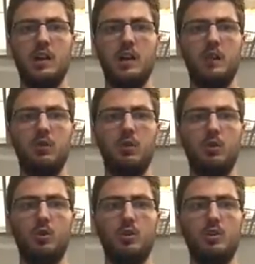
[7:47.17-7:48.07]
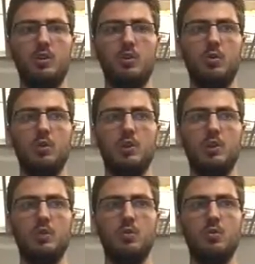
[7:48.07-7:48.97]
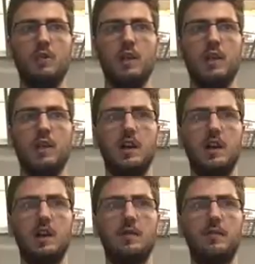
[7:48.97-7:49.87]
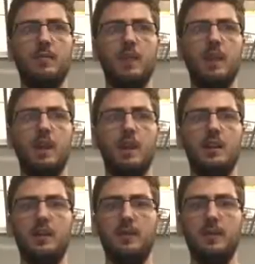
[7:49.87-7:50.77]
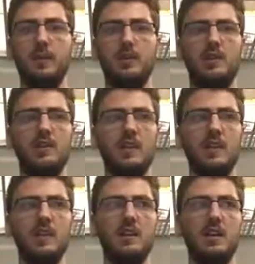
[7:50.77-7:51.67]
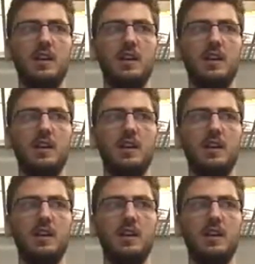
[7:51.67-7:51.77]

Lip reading: I will also use a different amount of sticking.